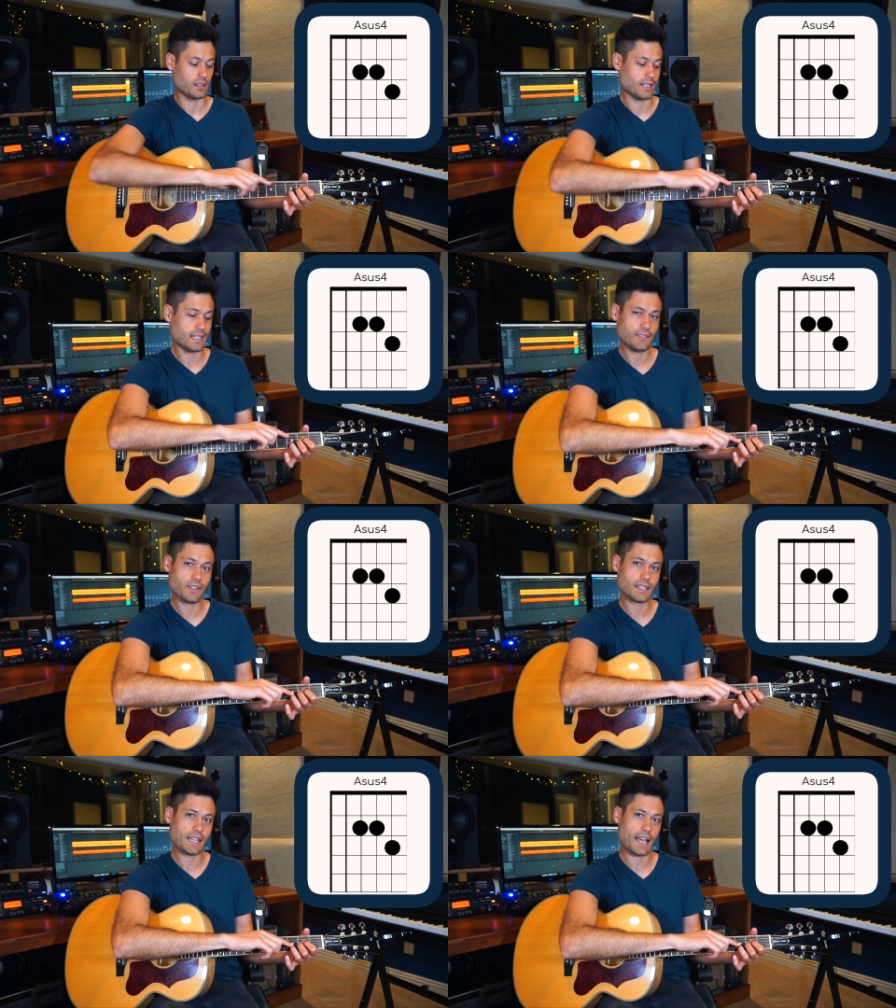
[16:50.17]

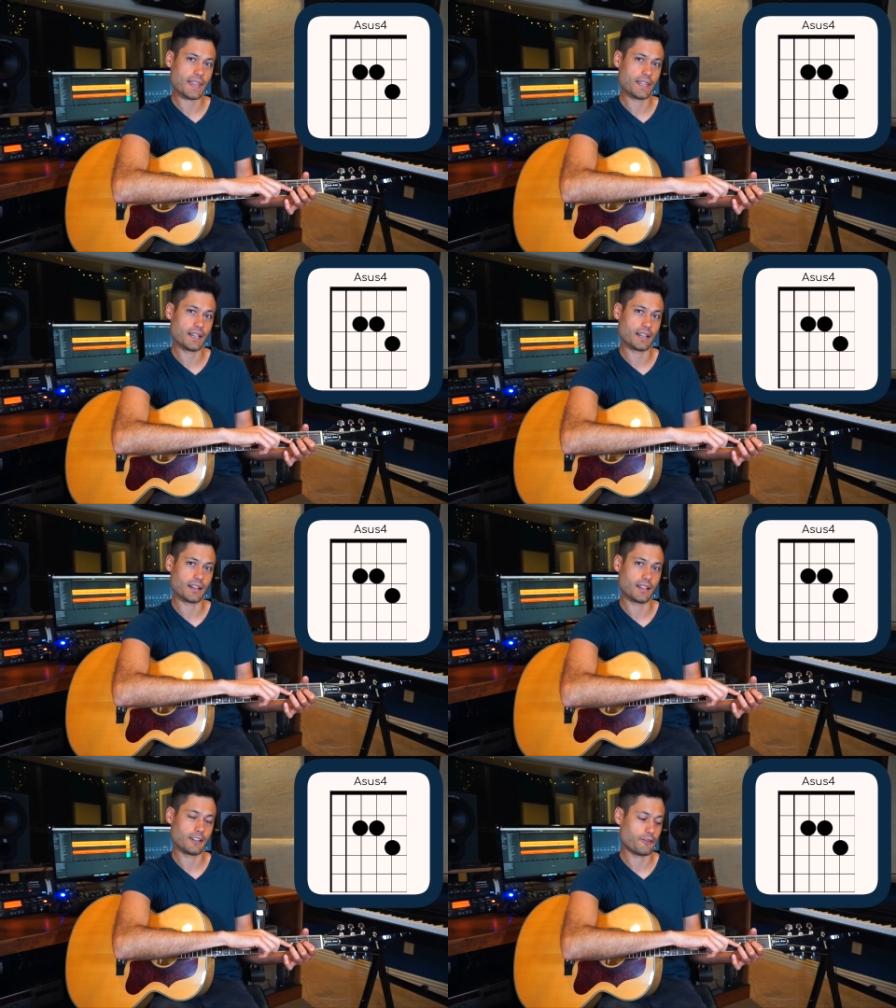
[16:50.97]
Leaving that
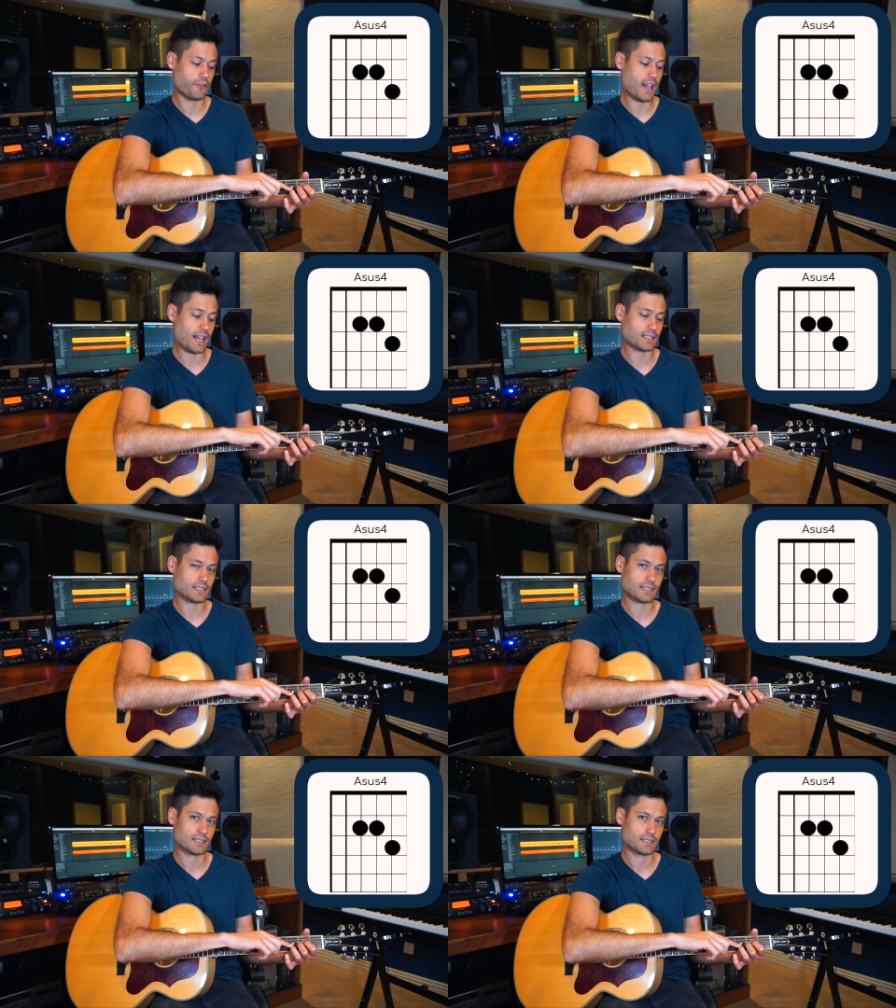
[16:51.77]
there. In
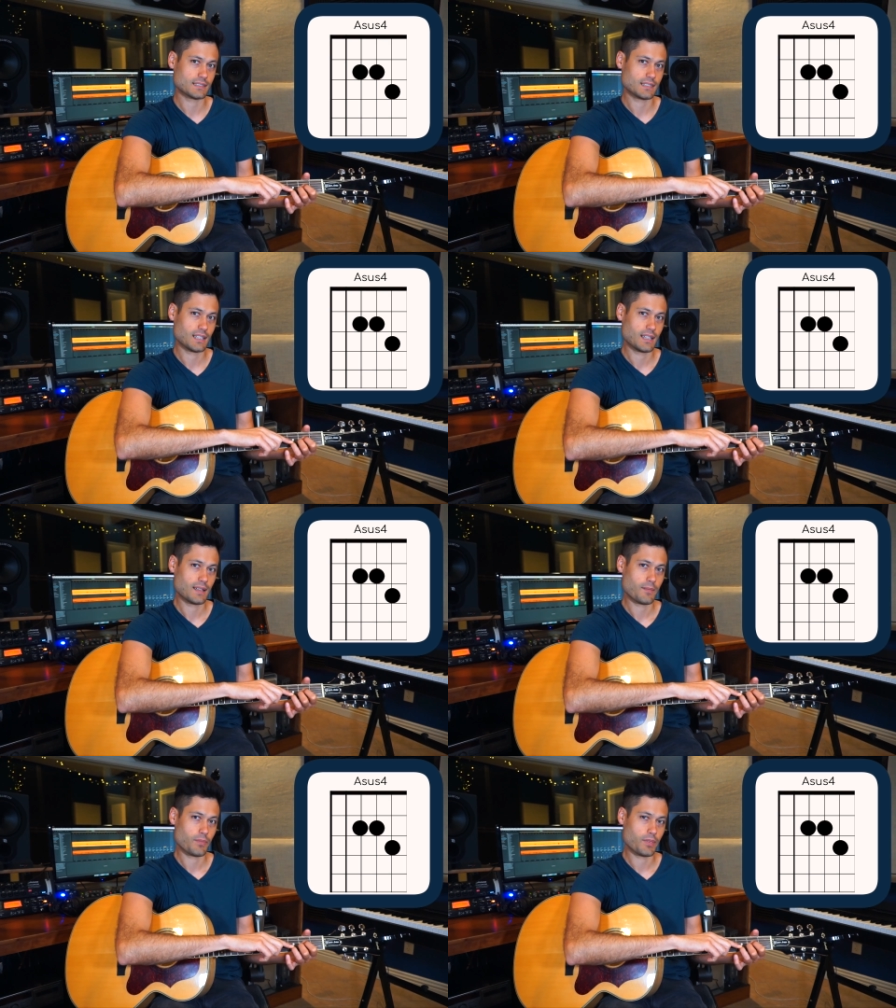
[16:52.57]
fact,
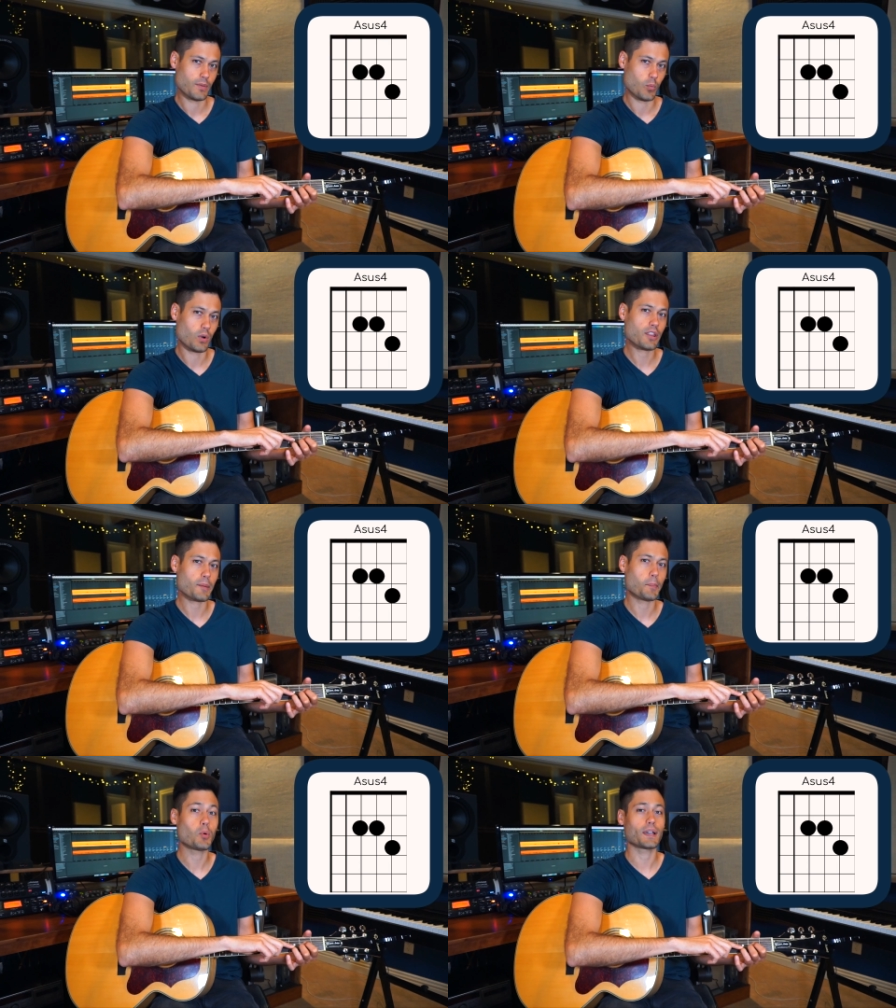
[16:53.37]
one of the
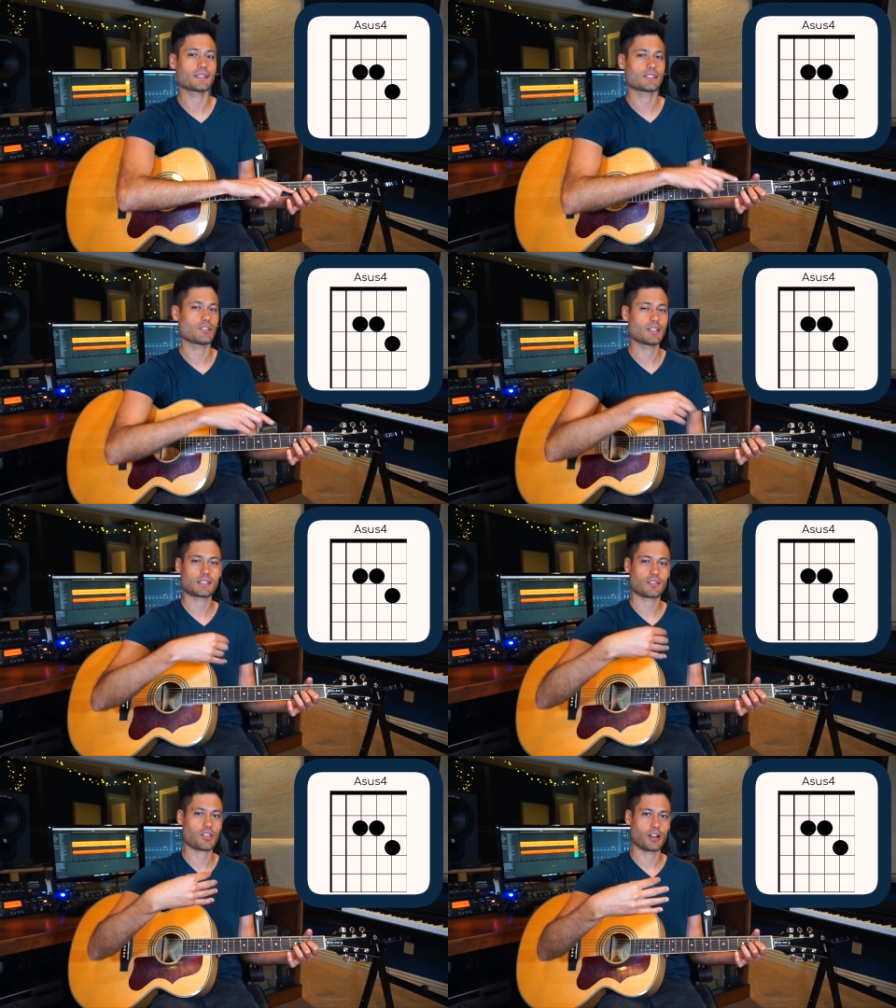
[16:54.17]
points to
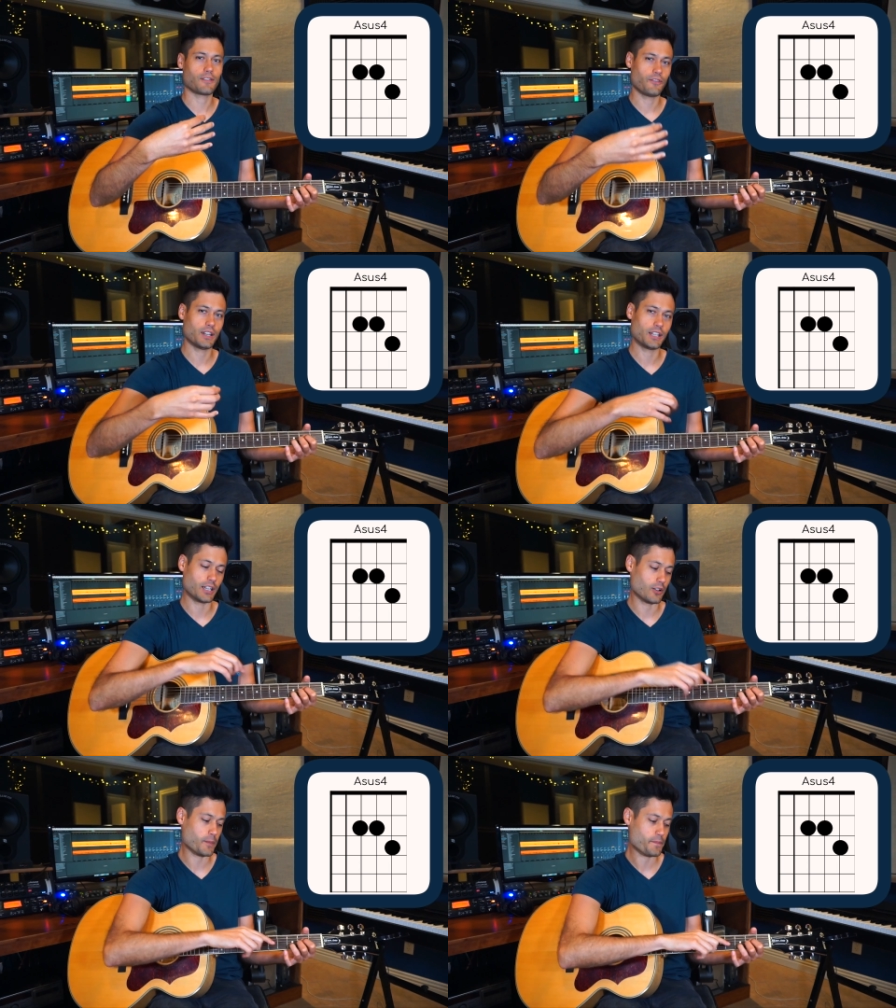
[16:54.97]
this third
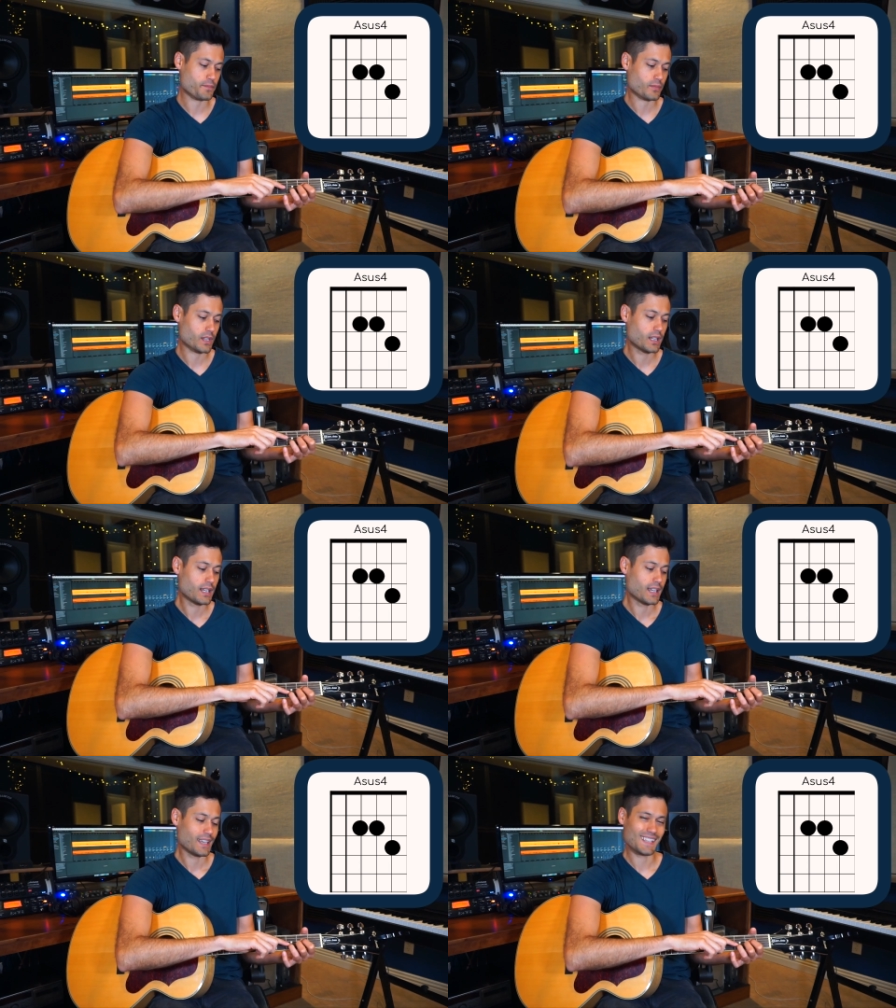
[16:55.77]
video
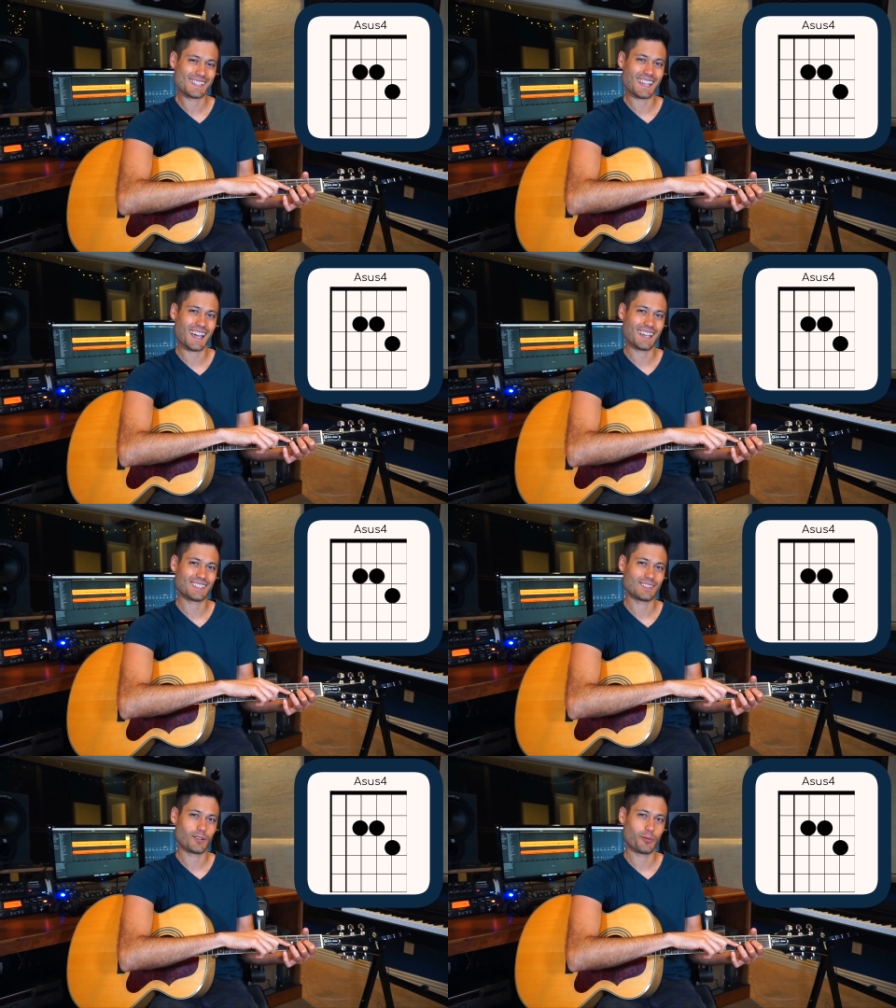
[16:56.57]
is that
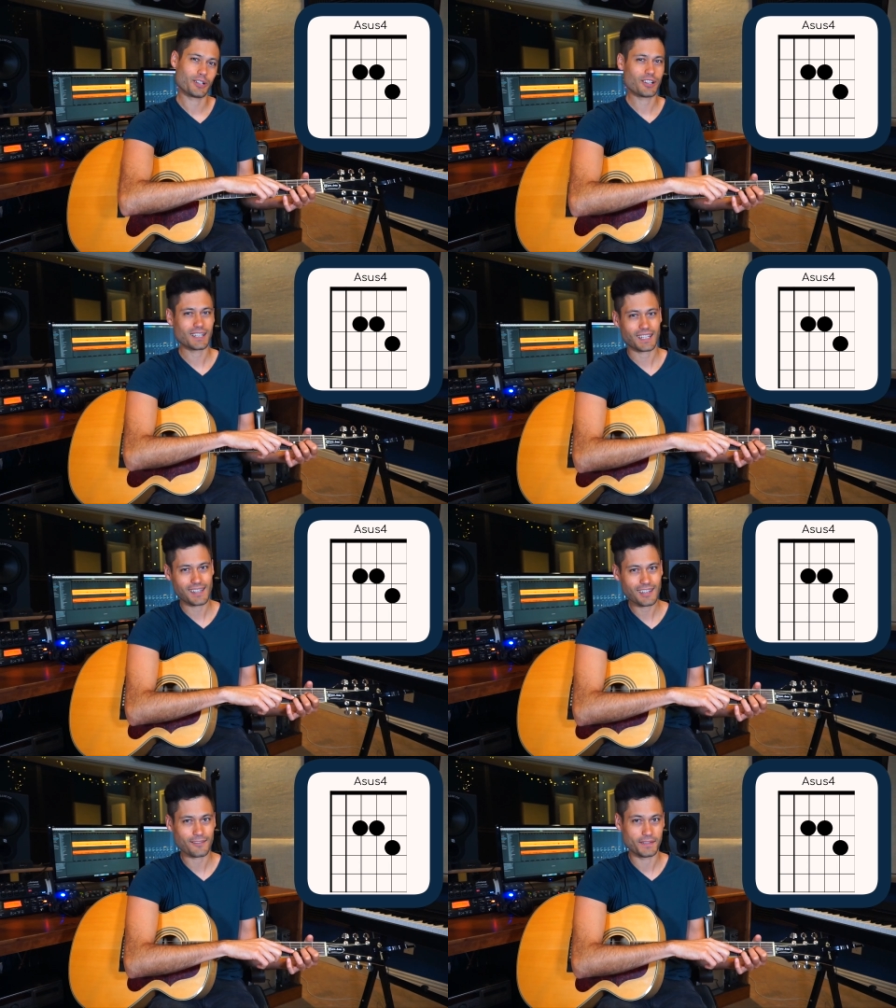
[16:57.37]
when you're in the
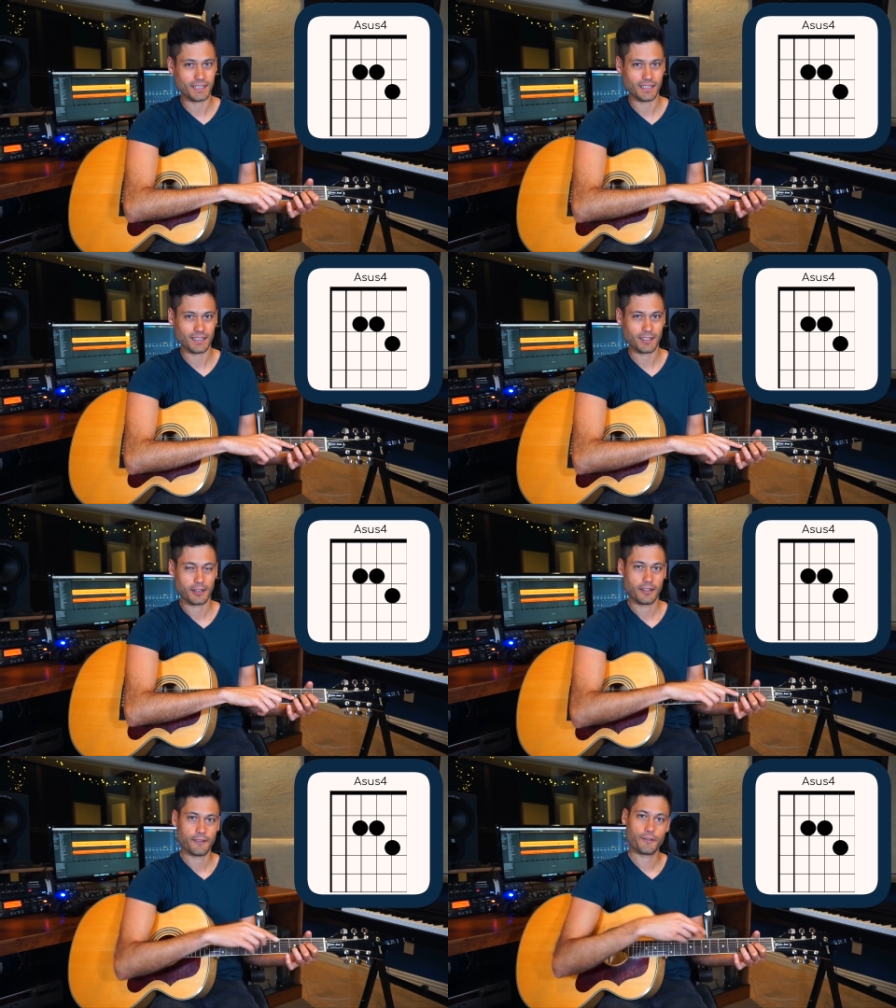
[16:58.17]
key of D,
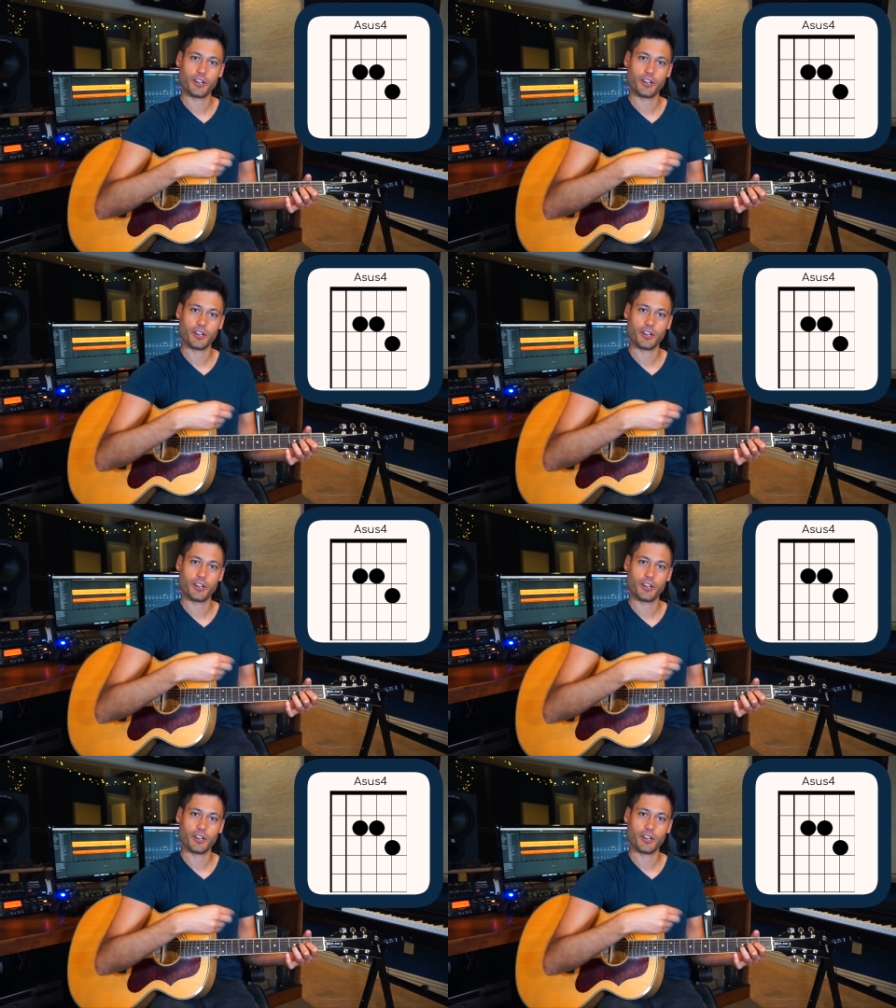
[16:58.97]
for